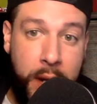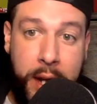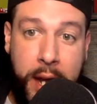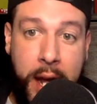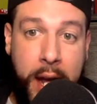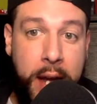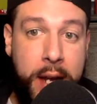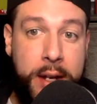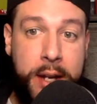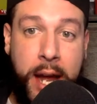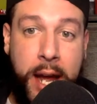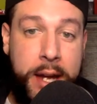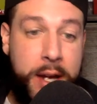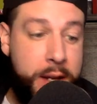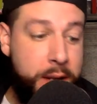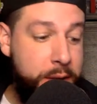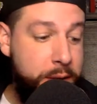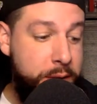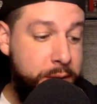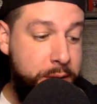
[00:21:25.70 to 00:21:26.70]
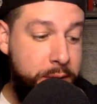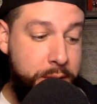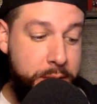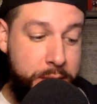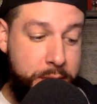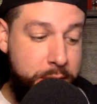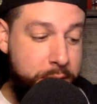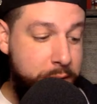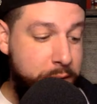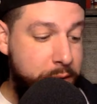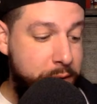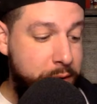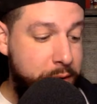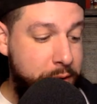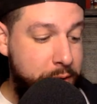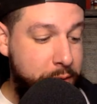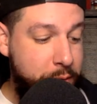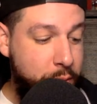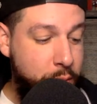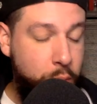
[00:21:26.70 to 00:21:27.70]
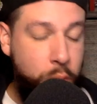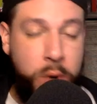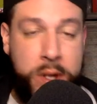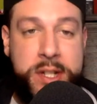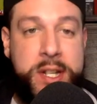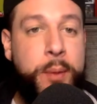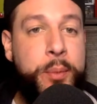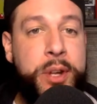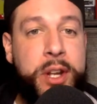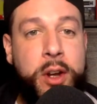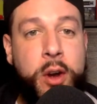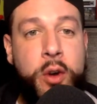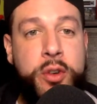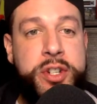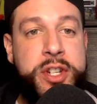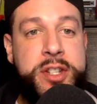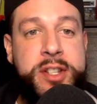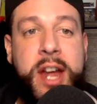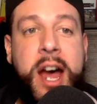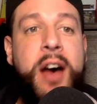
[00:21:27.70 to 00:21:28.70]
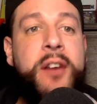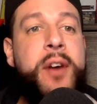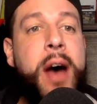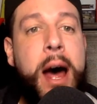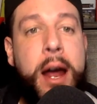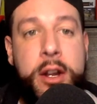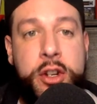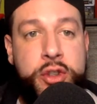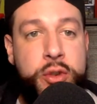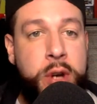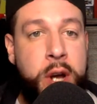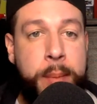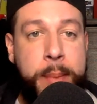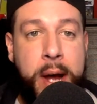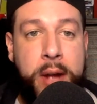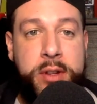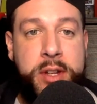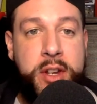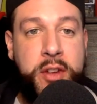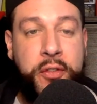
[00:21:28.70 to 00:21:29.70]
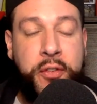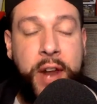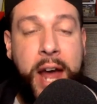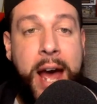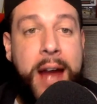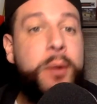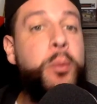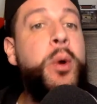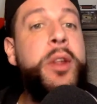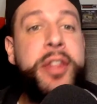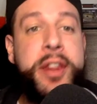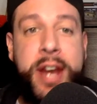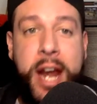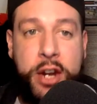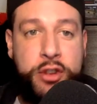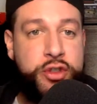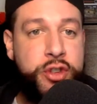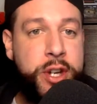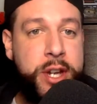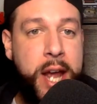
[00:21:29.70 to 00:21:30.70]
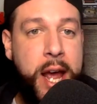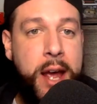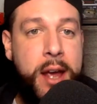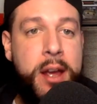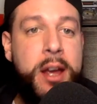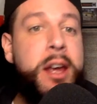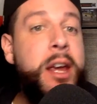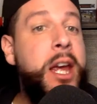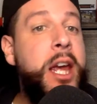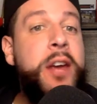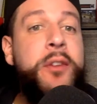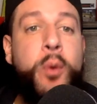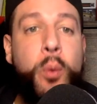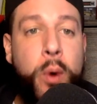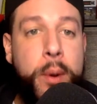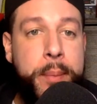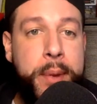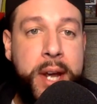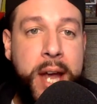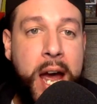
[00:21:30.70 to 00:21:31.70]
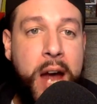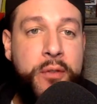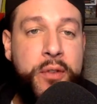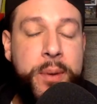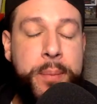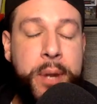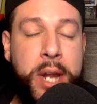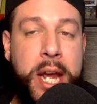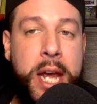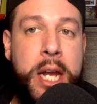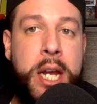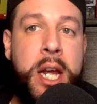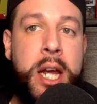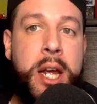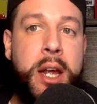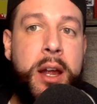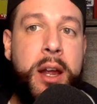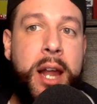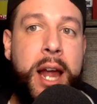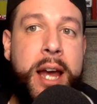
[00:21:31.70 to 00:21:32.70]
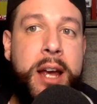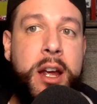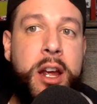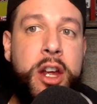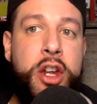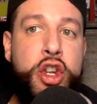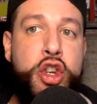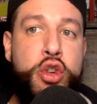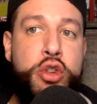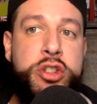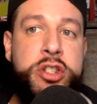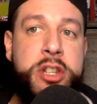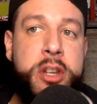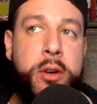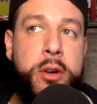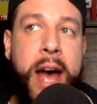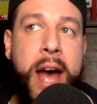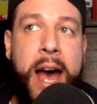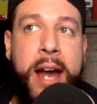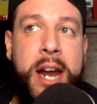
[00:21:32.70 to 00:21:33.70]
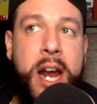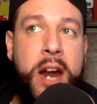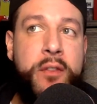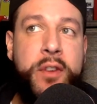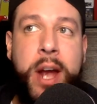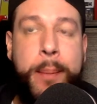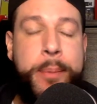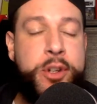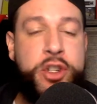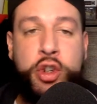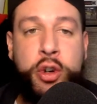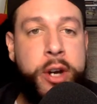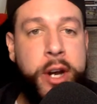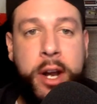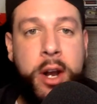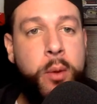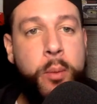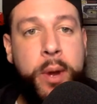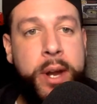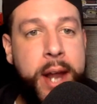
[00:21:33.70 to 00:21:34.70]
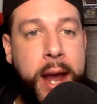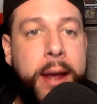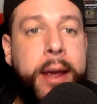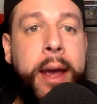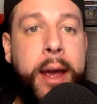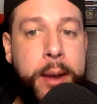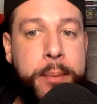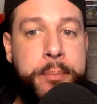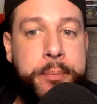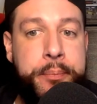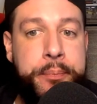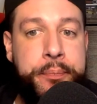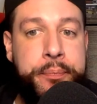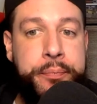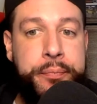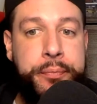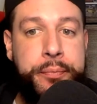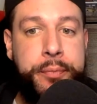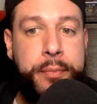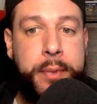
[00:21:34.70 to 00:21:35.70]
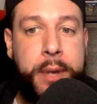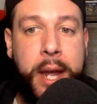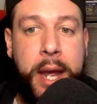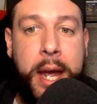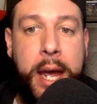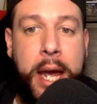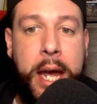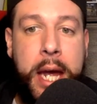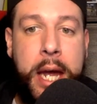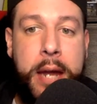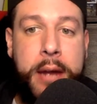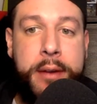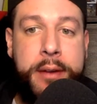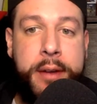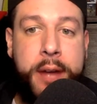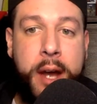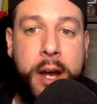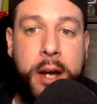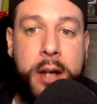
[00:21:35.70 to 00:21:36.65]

hey, like, what's up with the coaching staff? How did you come out this flat with an extra day, even with McCaffrey playing? Like, you still had every opportunity to win that game. And